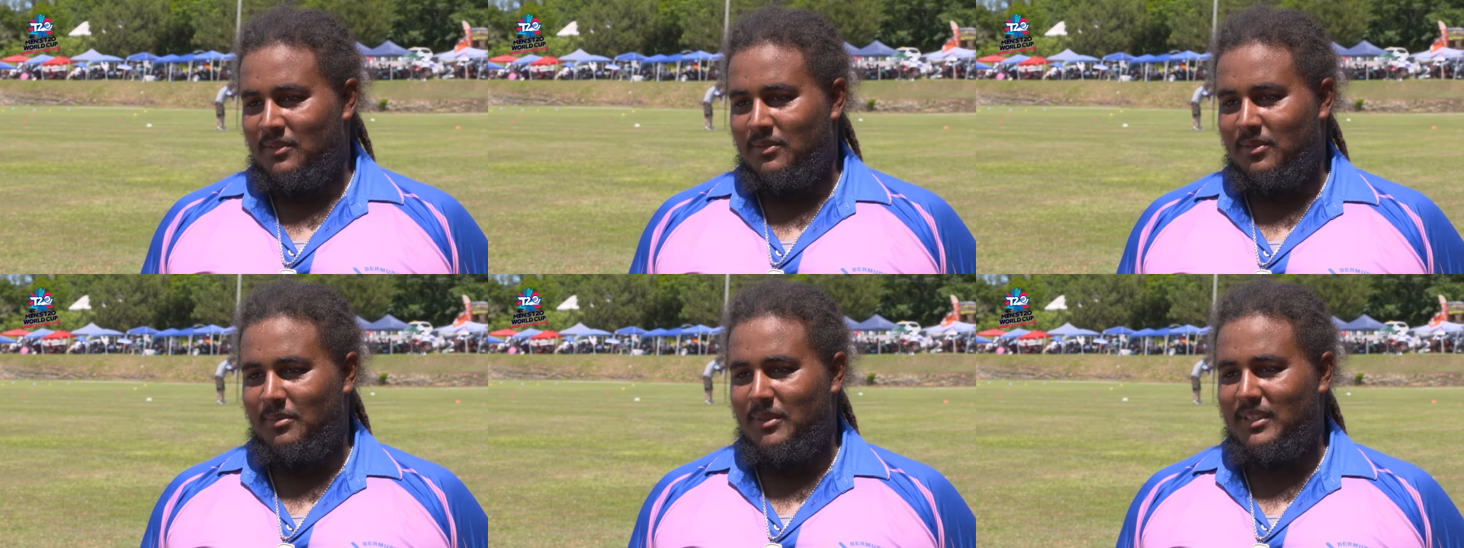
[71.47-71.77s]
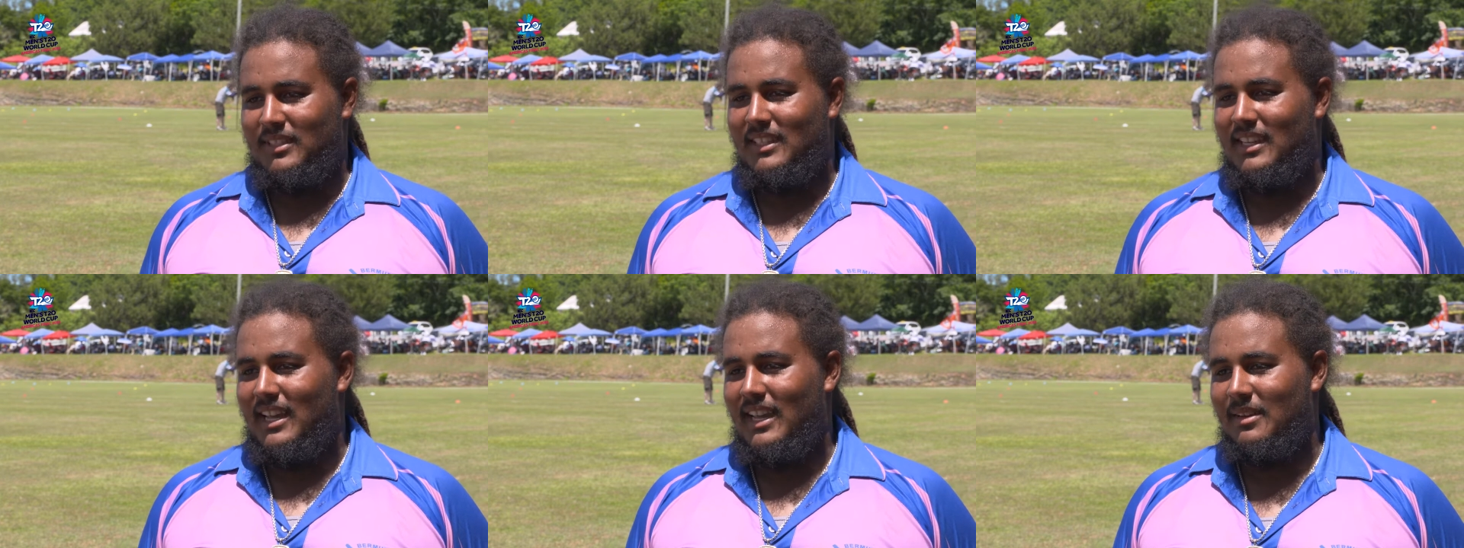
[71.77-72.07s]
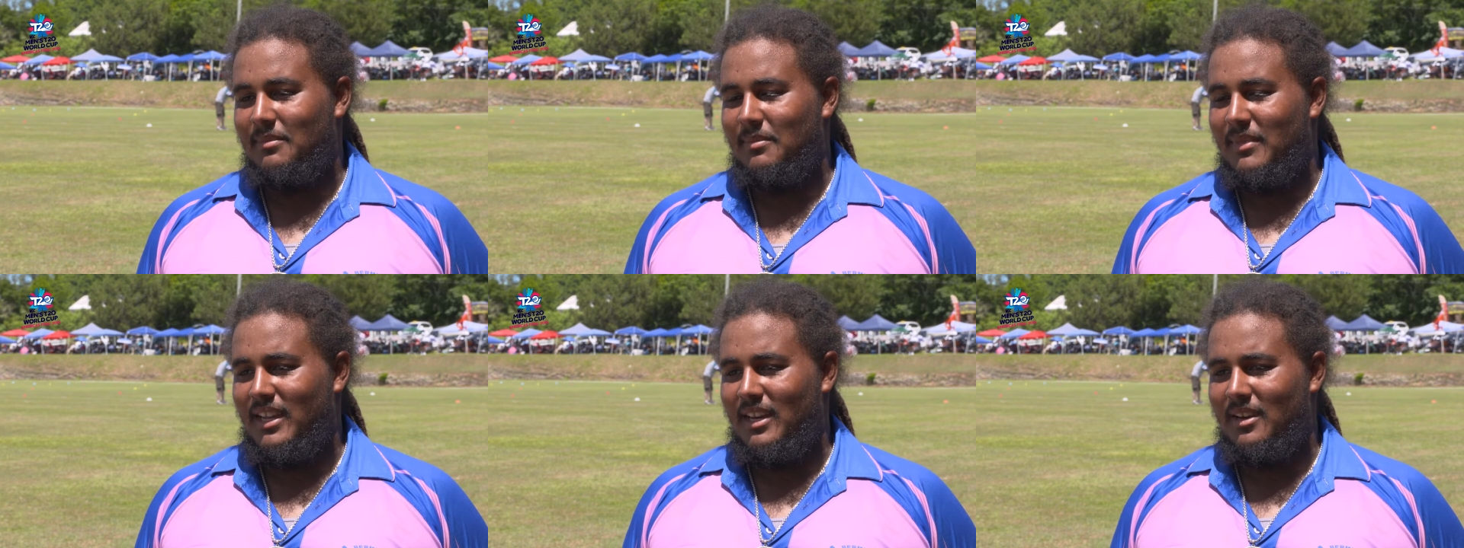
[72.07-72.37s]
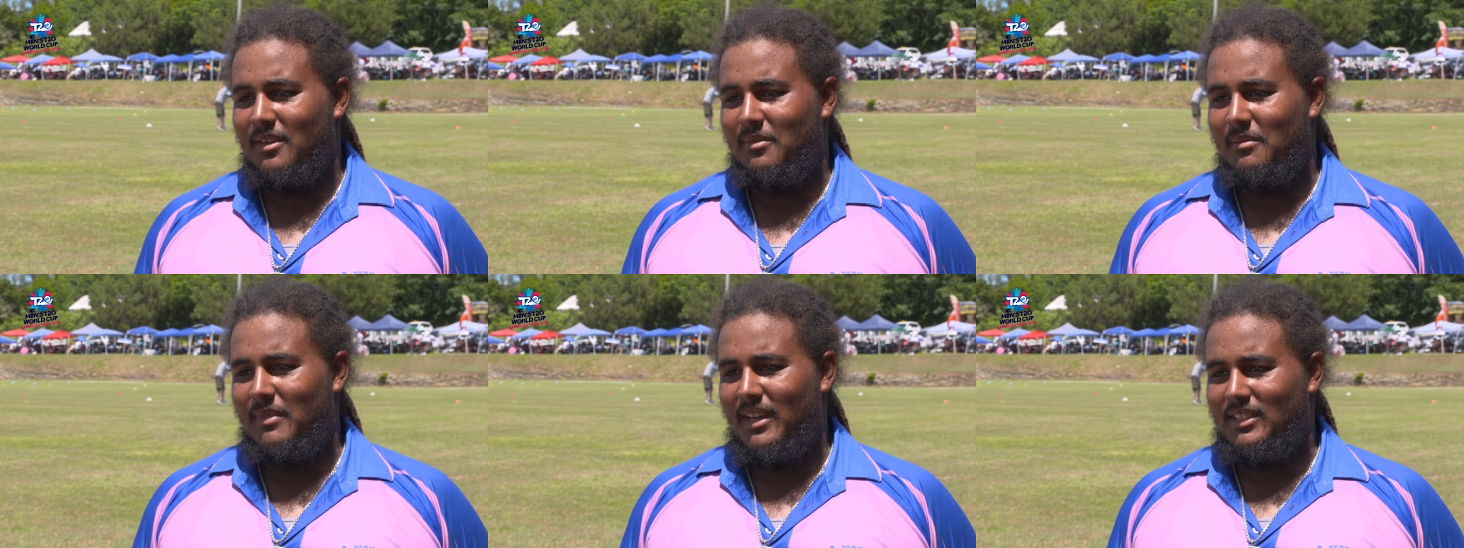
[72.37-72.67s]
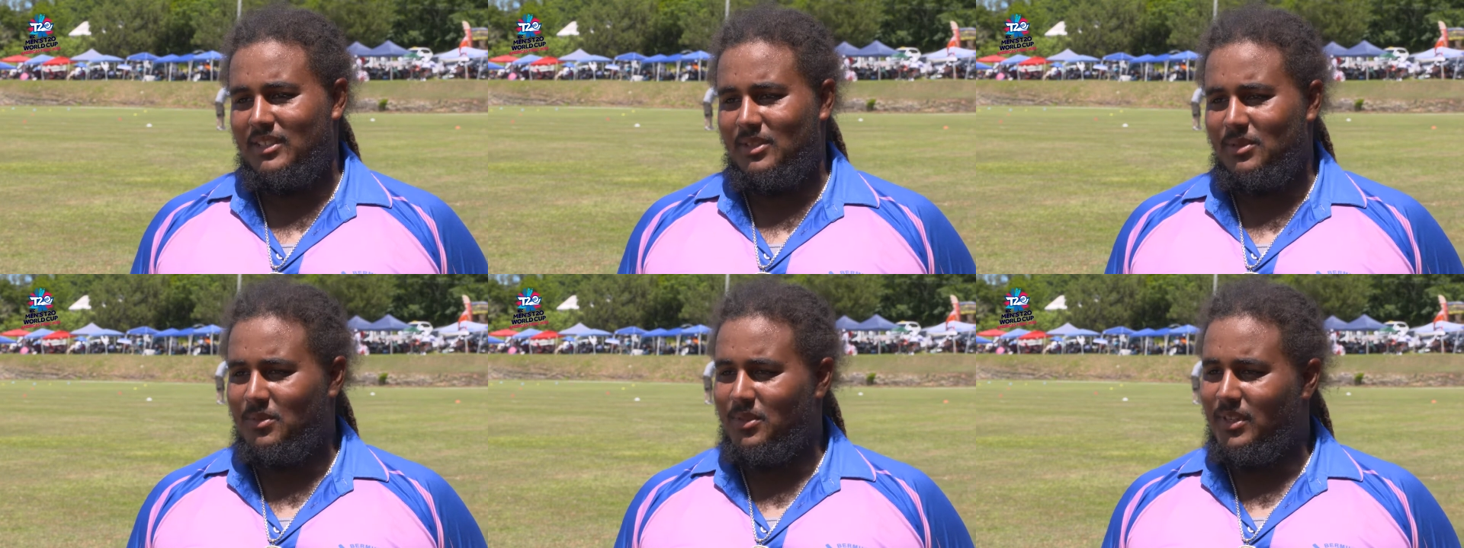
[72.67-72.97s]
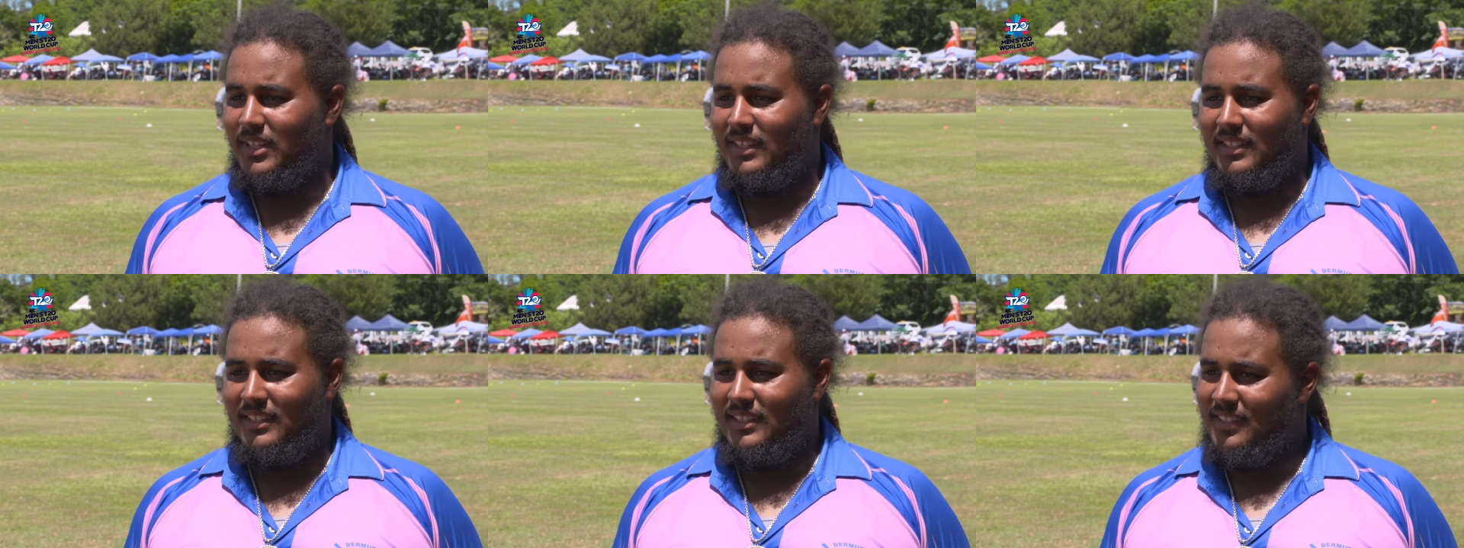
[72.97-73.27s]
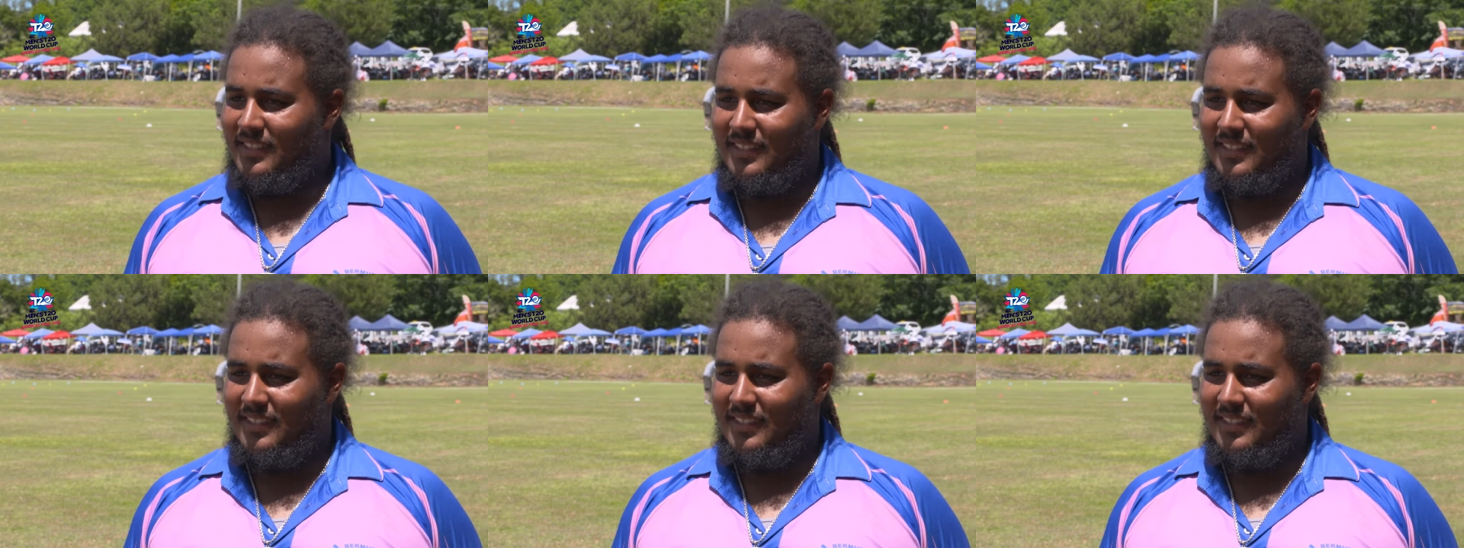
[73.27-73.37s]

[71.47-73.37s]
for me to get the man of the match award